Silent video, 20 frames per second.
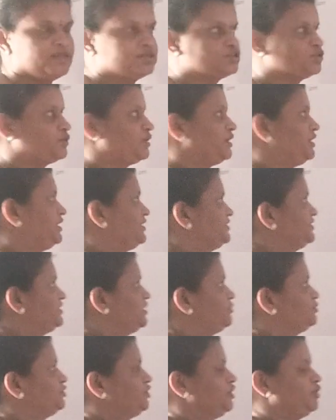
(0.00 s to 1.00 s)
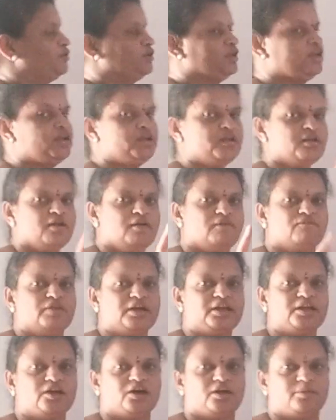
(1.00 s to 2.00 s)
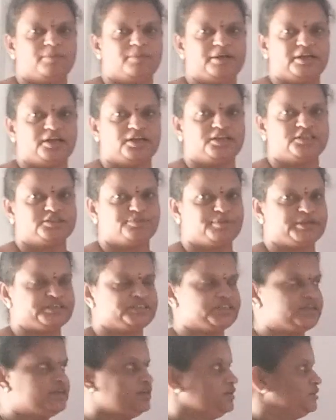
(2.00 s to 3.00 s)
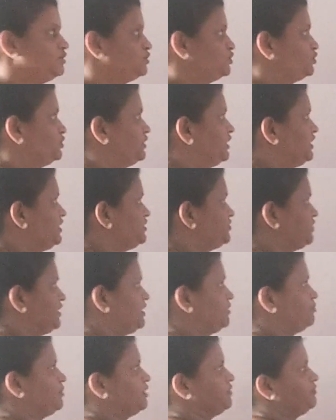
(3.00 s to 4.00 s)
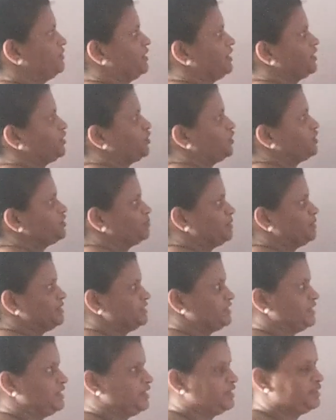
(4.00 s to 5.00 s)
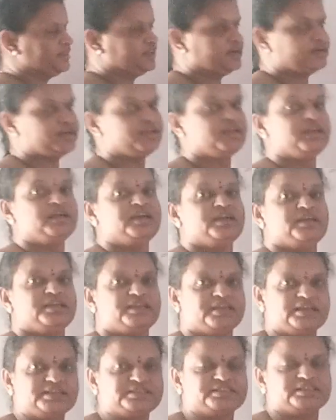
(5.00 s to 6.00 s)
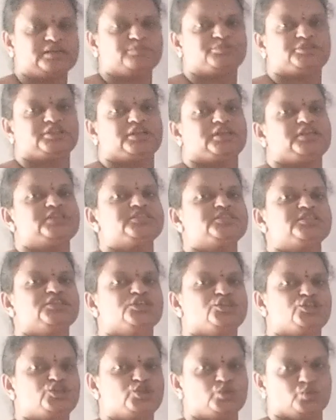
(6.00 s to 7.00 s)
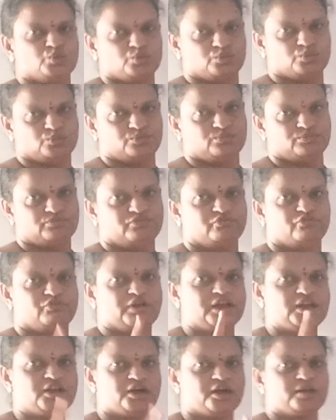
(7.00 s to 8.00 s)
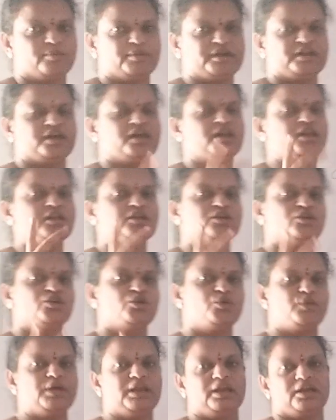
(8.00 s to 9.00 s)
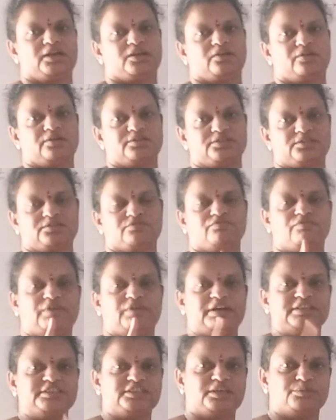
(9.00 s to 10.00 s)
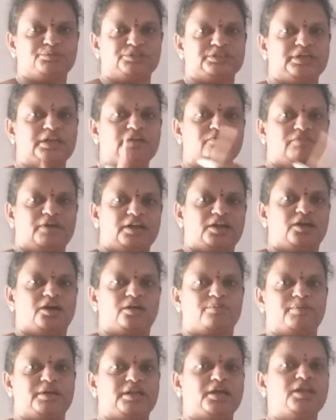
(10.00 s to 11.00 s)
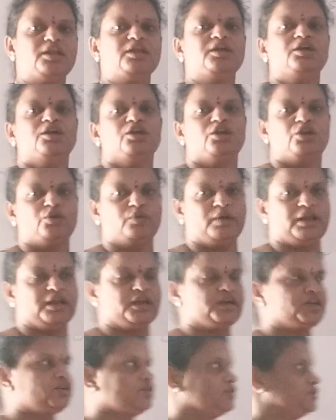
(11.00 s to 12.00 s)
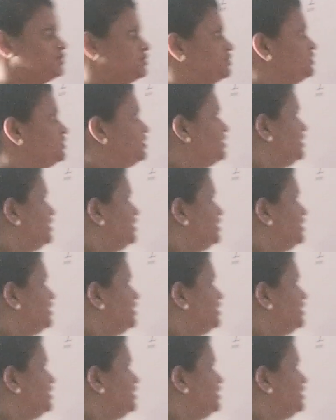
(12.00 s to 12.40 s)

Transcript: So in S subshell only one orbital is present. So that is why number of electrons present in that. S subshell is 2. One orbital, 2 electrons. One subshell, one orbital, 2 electrons.